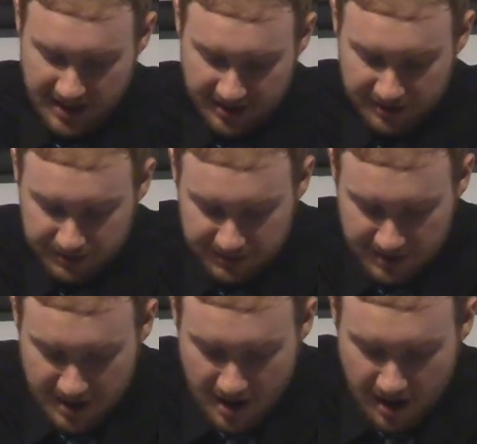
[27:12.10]
tacos.
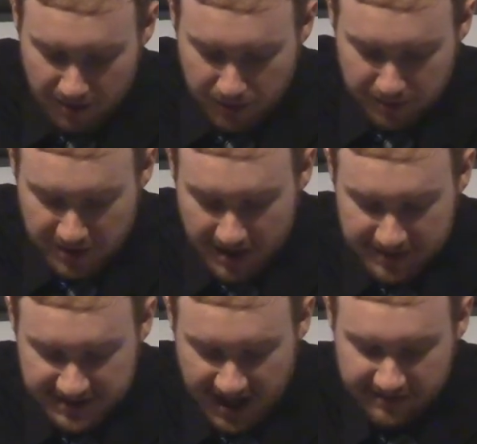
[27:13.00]
We're
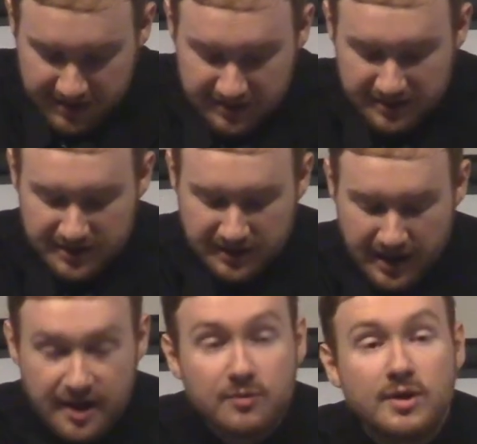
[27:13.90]
promised heaven, the
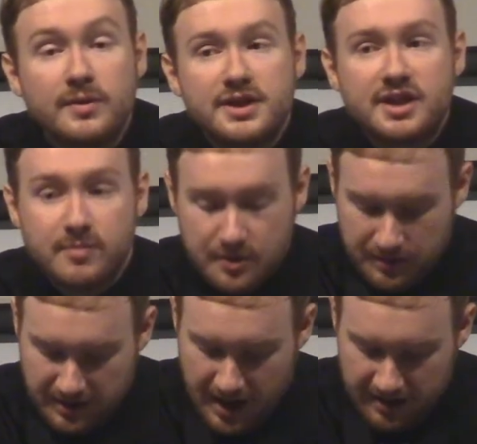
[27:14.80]
land where we shall be
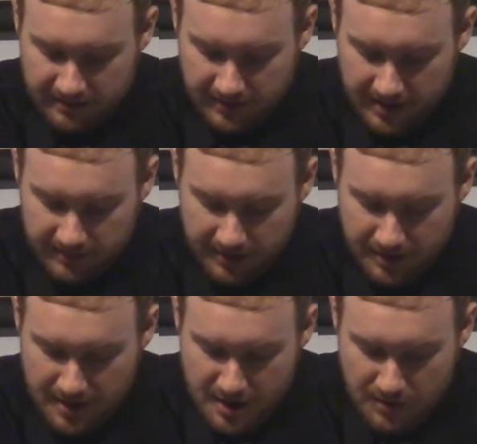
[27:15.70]
with God
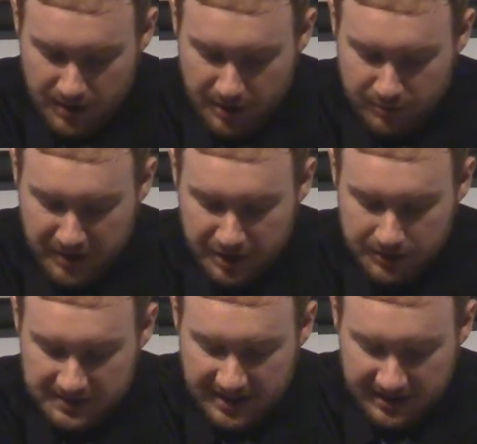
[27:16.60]
forever, where there will be
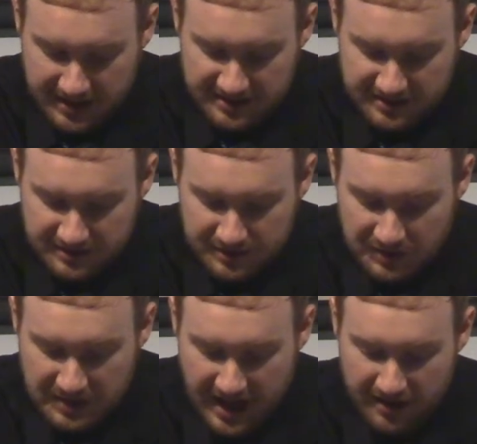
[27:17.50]
no sickness,
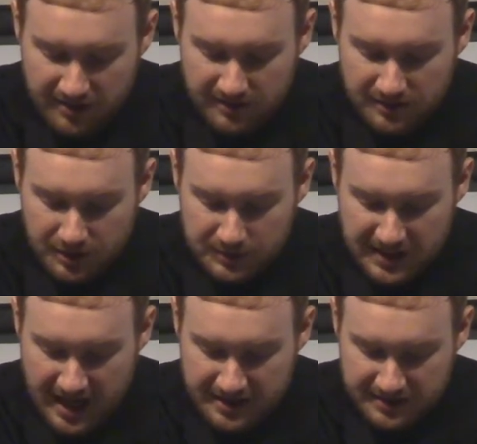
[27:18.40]
no death, no
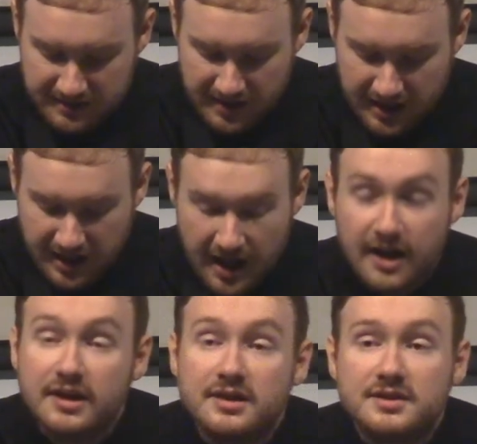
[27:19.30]
sadness of any
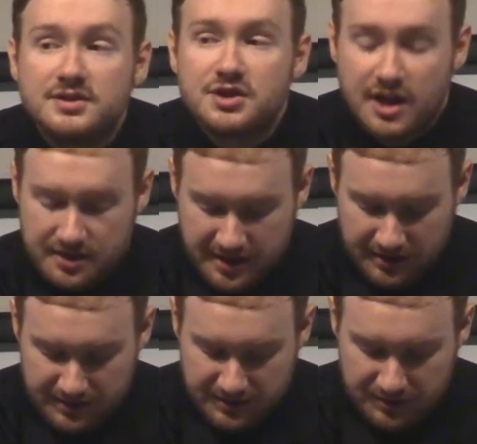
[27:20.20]
kind, as John
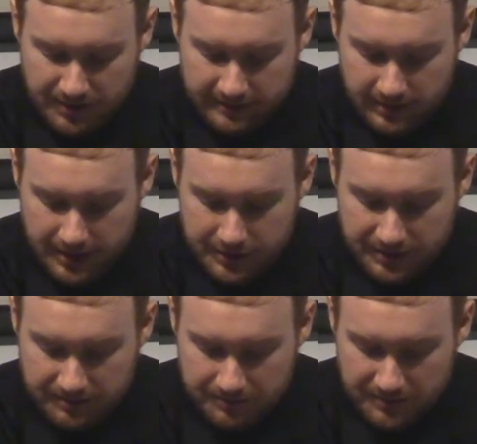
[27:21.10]
tells us in
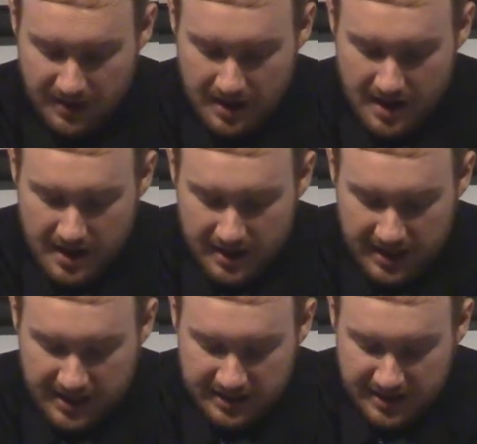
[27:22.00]
Revelation.
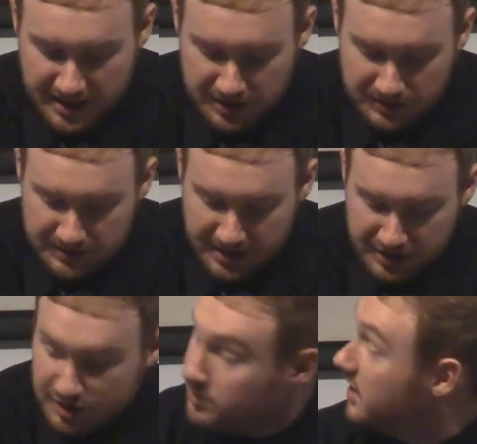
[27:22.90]
He continues that it
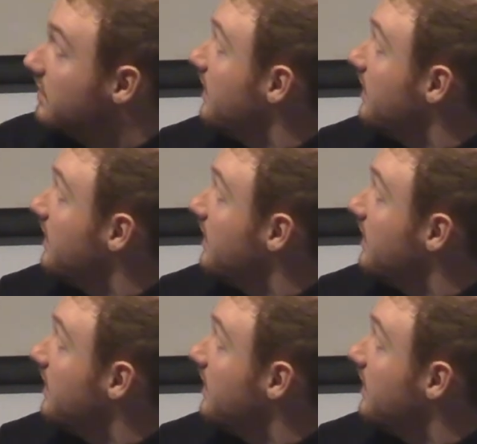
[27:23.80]
shall be